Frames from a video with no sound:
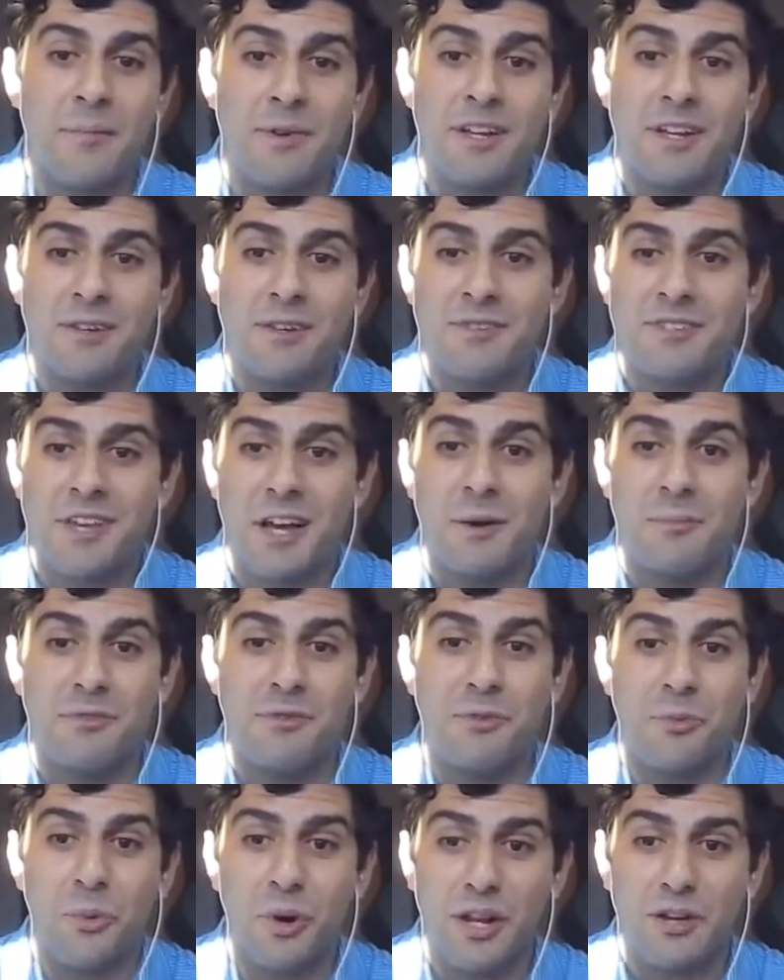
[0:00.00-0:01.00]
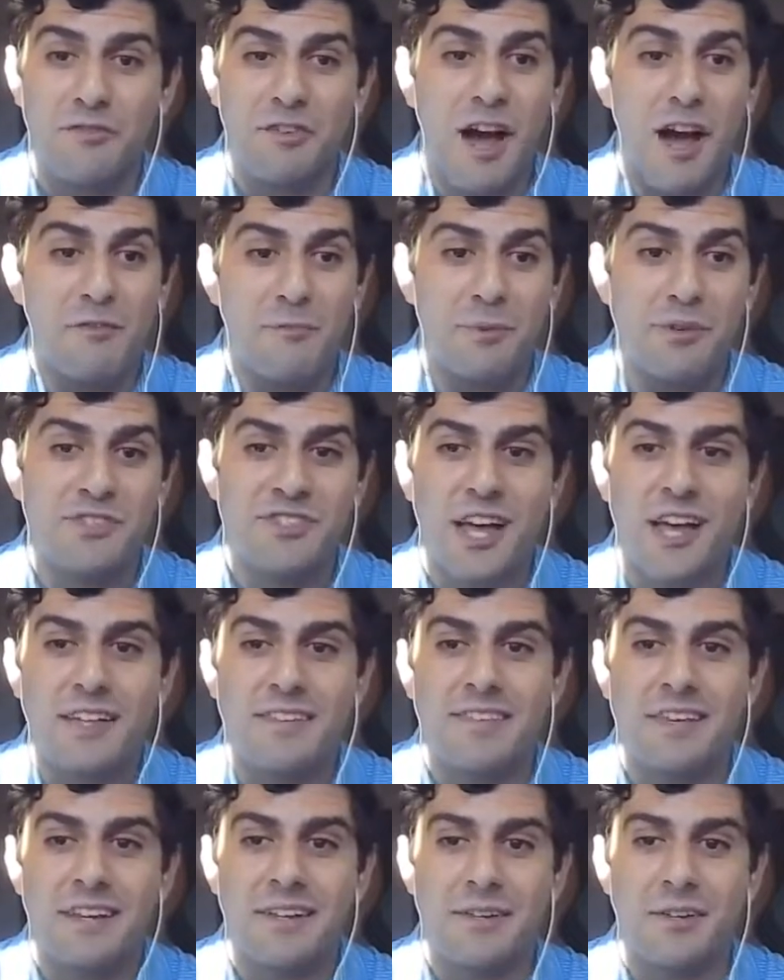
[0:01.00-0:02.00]
I mean, it was up twenty-five
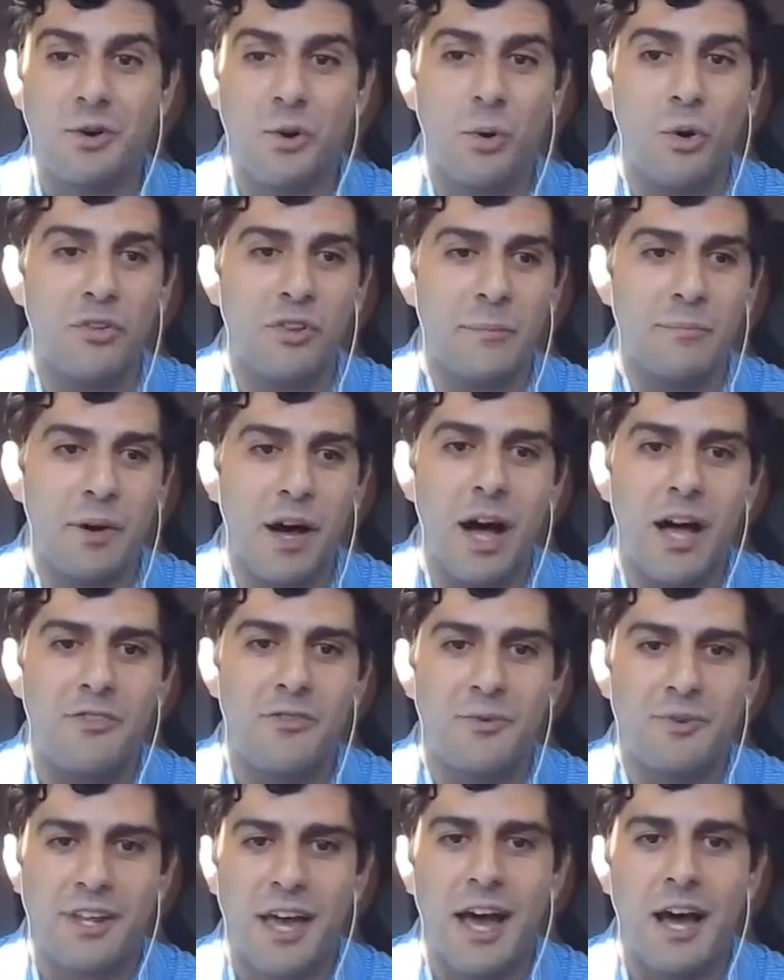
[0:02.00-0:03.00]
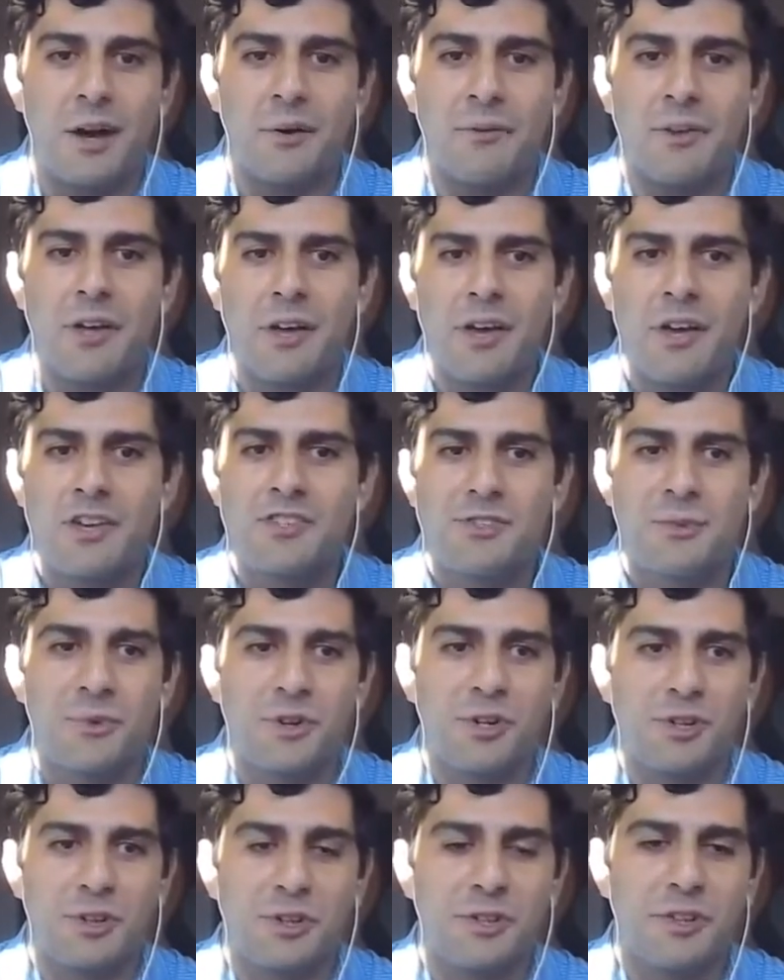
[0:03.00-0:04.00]
percent, and gold and bonds are down. So
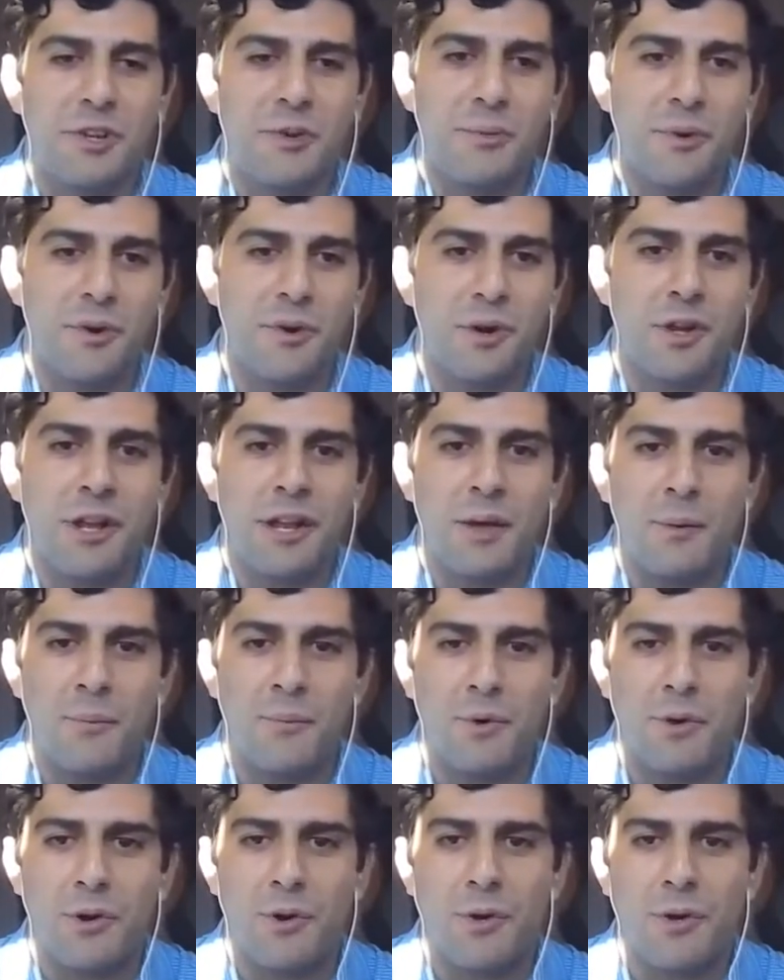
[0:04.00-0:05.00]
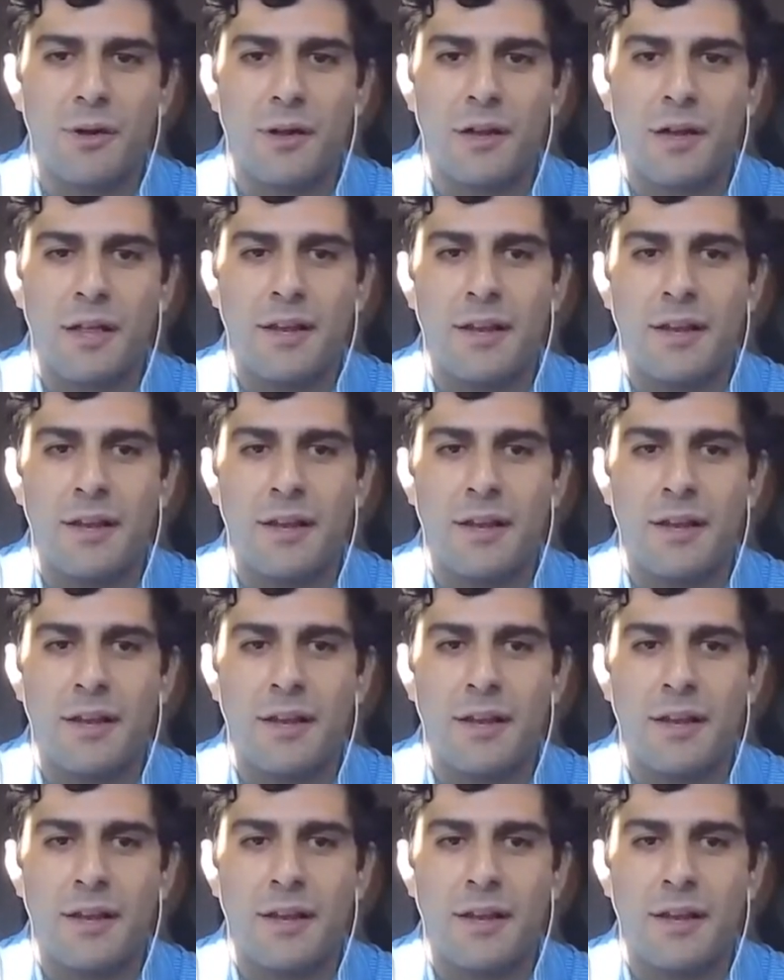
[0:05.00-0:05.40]
we're clearly we're in, we're